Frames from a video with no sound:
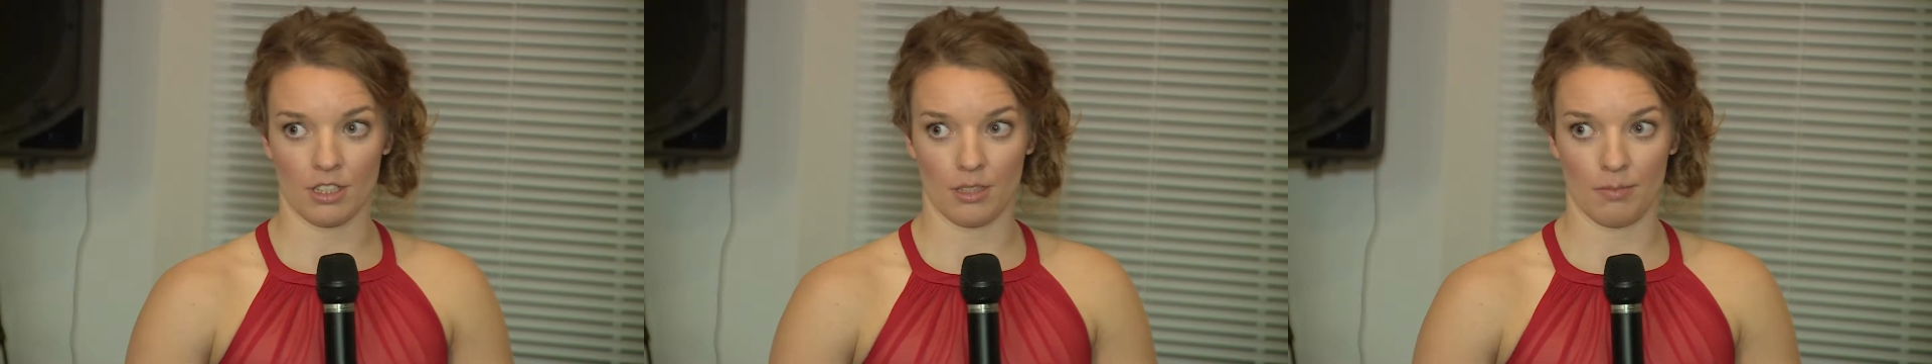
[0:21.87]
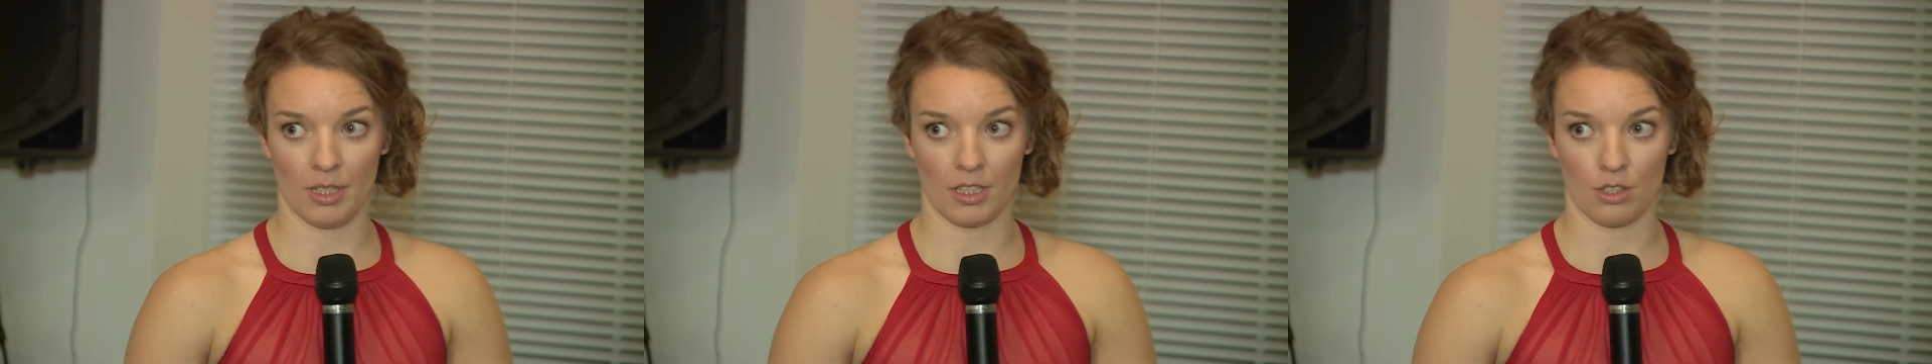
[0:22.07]

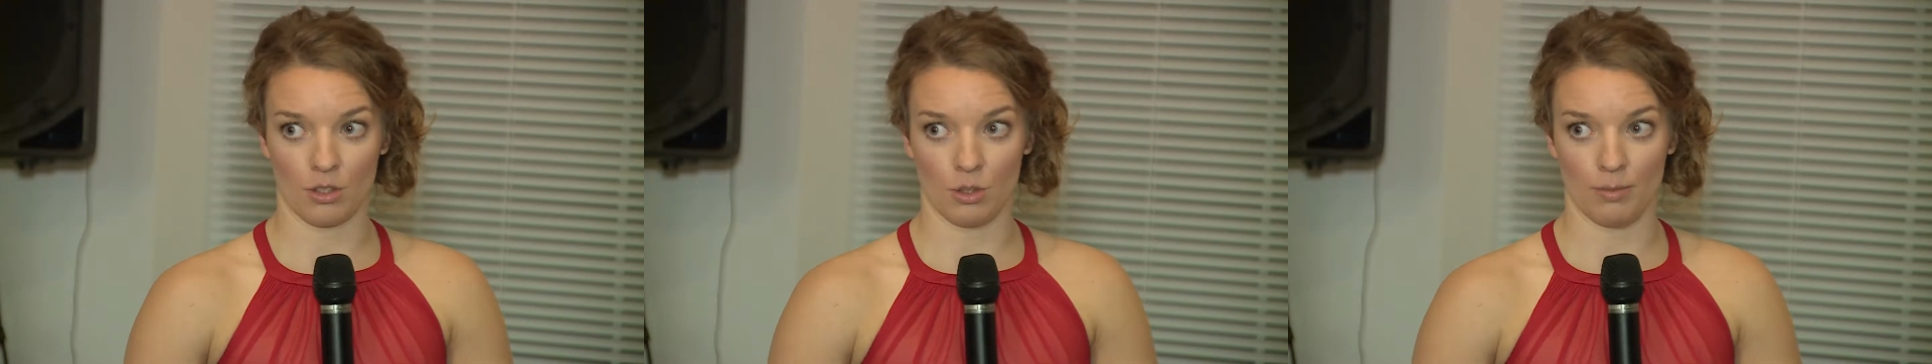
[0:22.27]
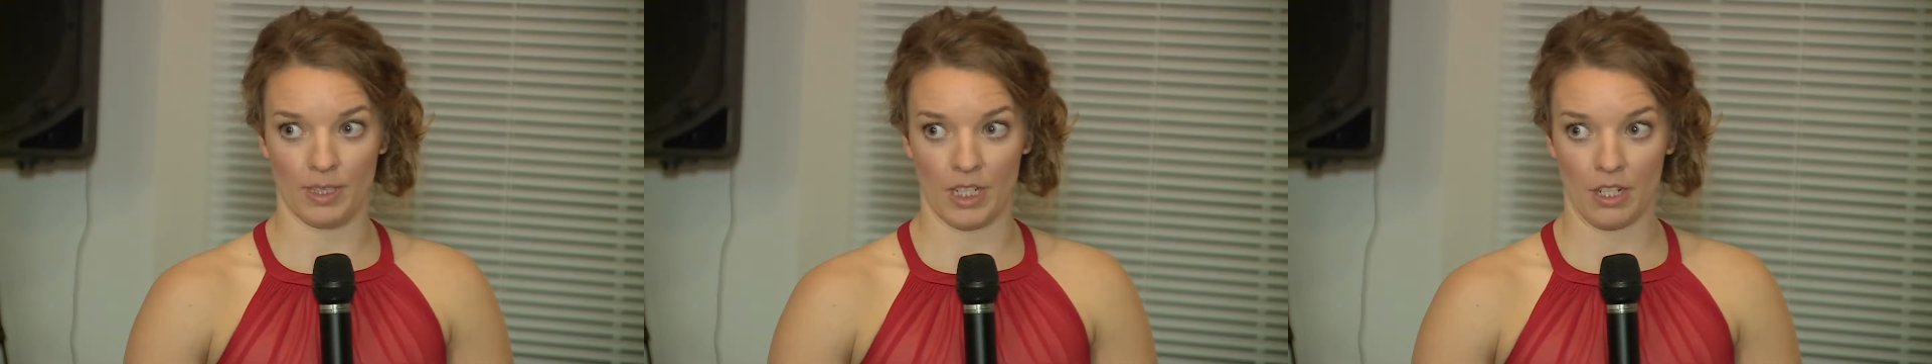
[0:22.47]
Samantha
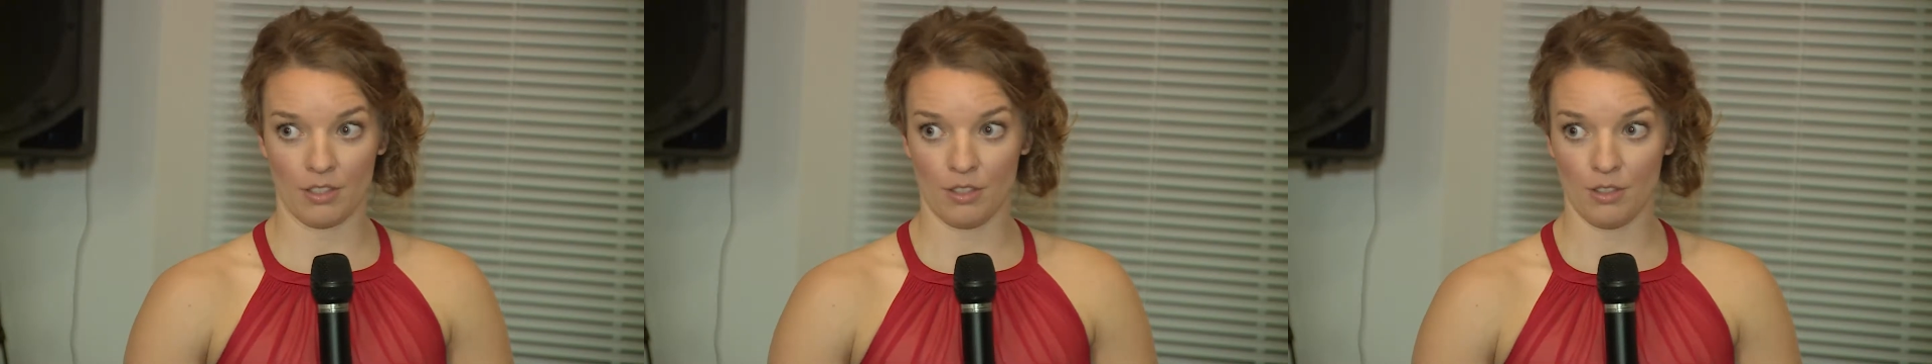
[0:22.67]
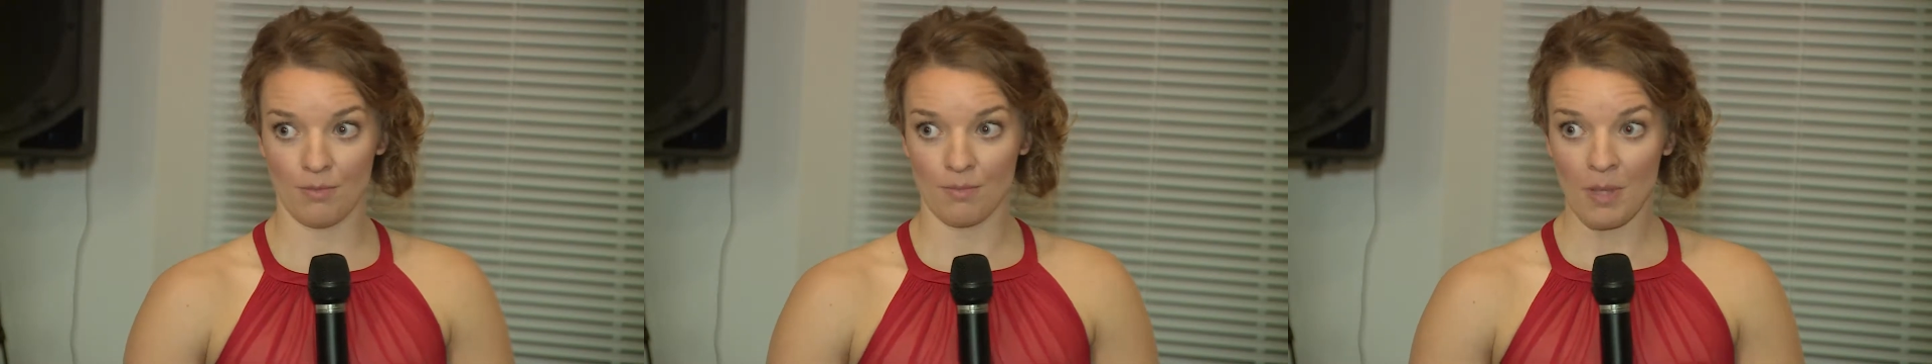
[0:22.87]
told me not
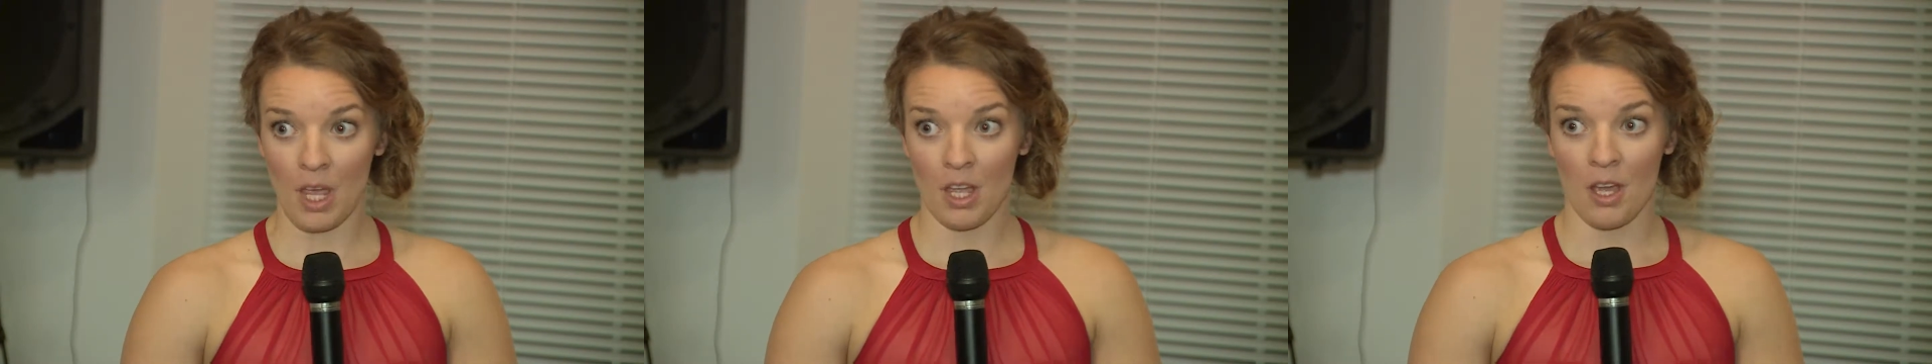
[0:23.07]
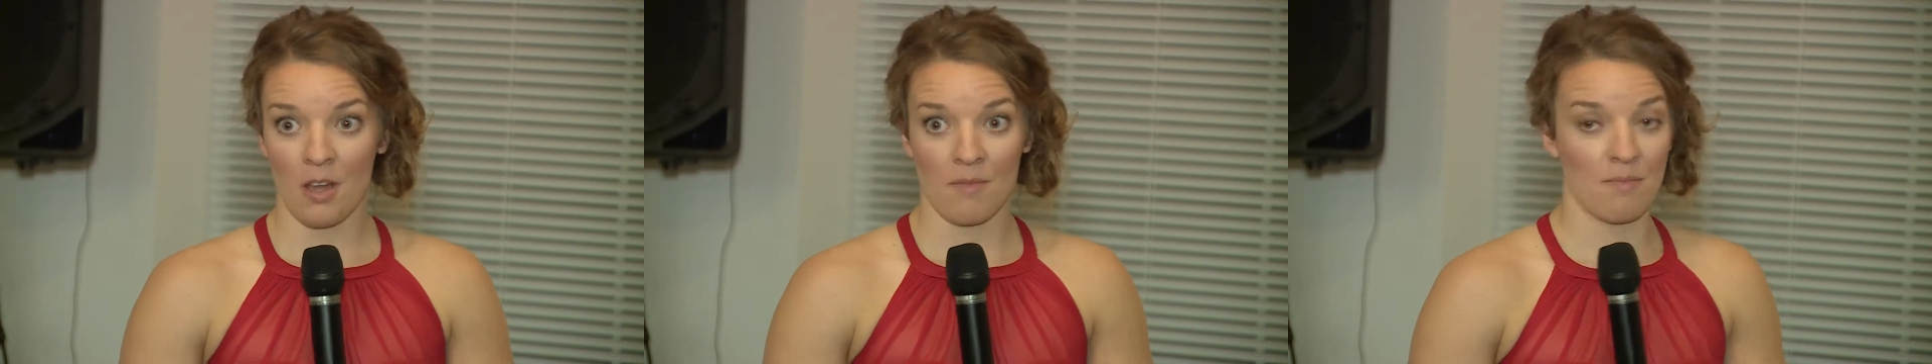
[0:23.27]
to.
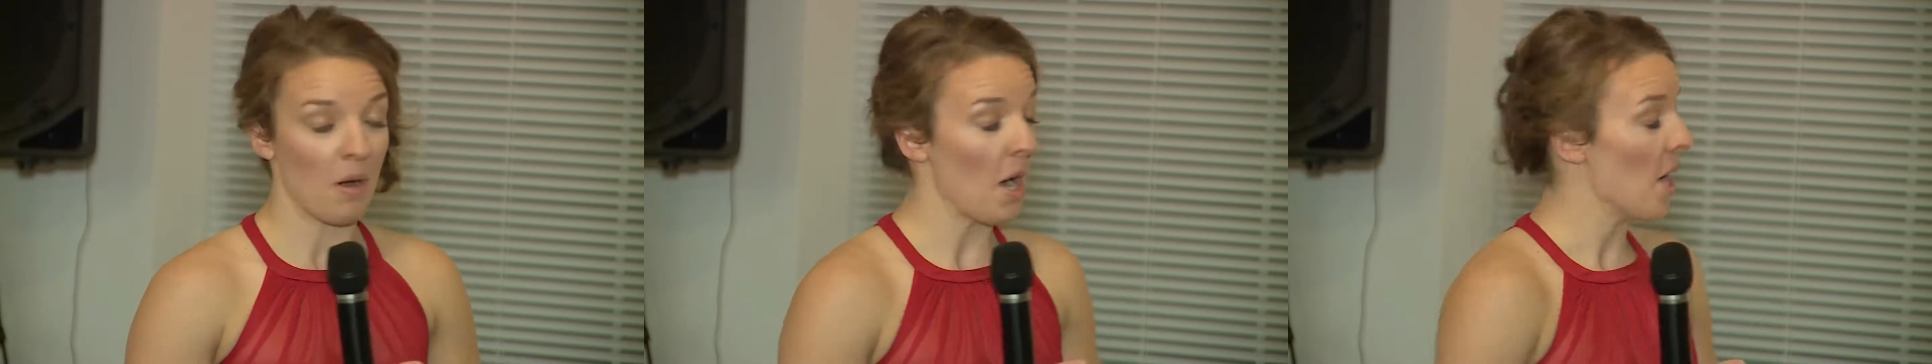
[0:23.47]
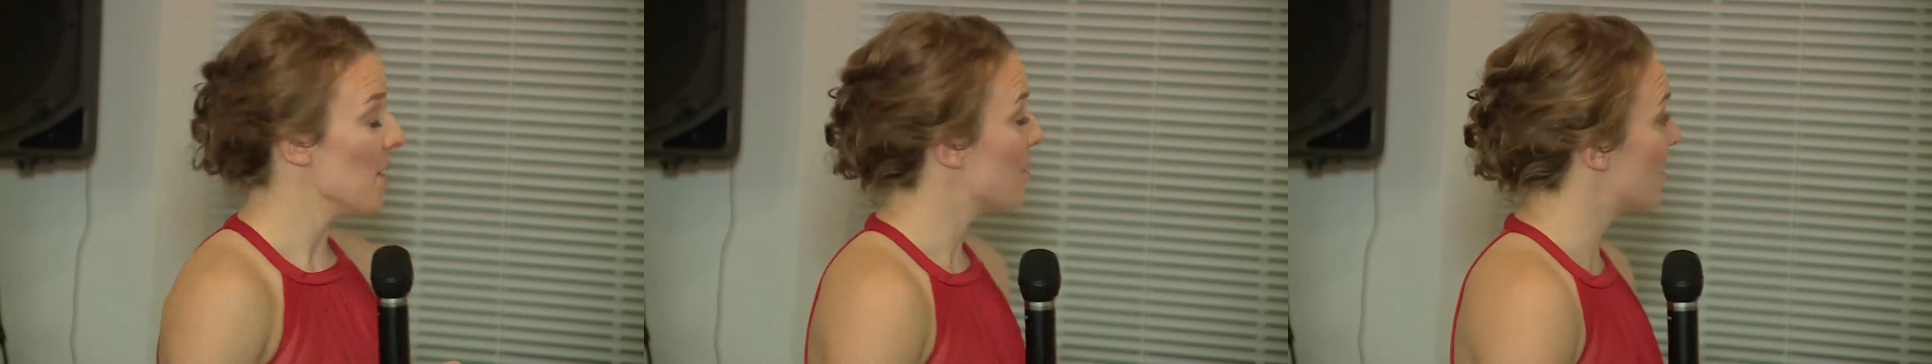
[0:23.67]

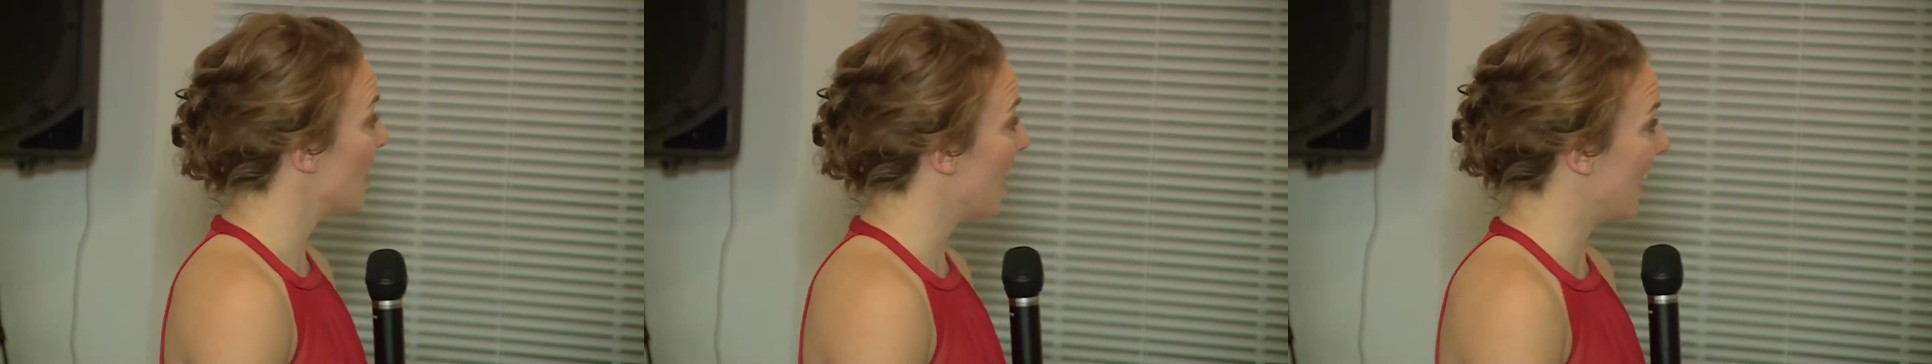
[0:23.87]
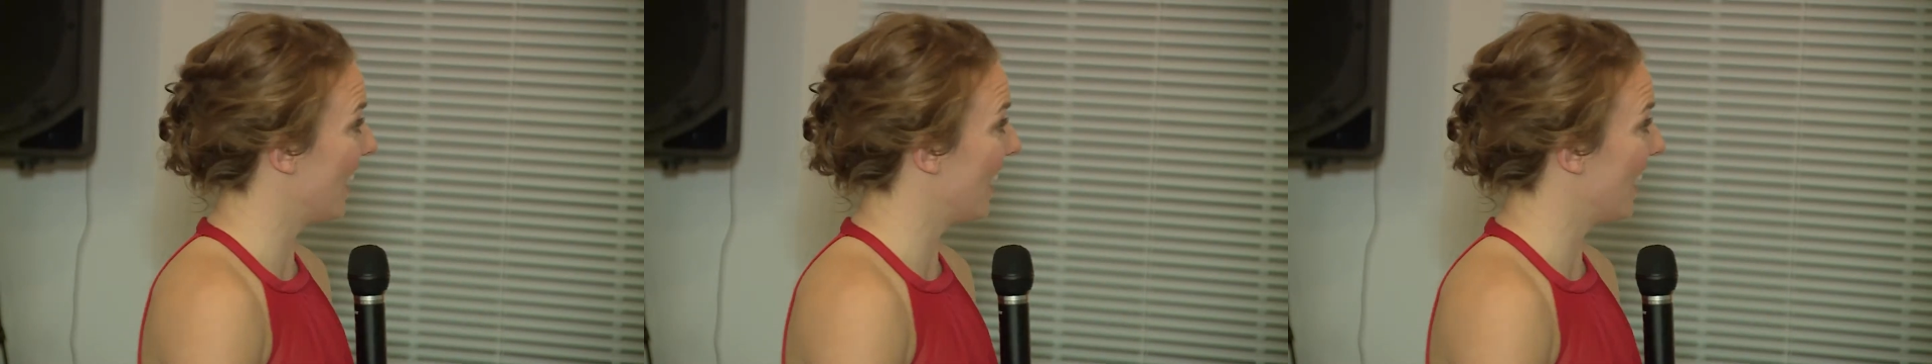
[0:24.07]
But.